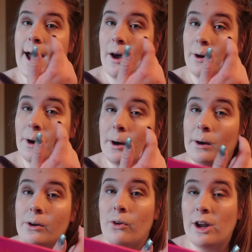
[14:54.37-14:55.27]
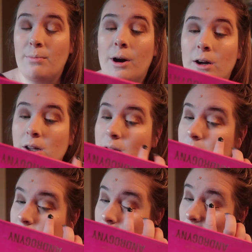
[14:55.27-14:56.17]
outer gray part
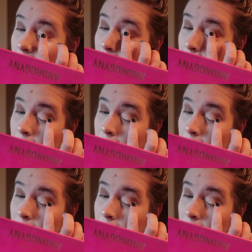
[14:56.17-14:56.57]
is. So